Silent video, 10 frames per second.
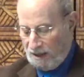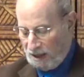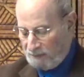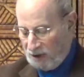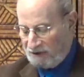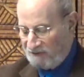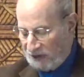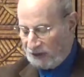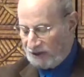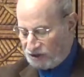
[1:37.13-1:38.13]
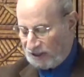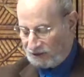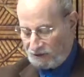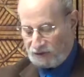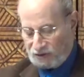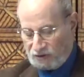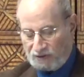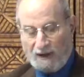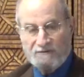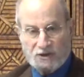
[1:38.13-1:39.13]
among various sectors
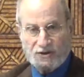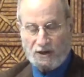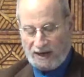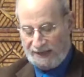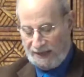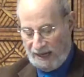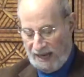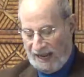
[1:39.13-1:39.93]
of society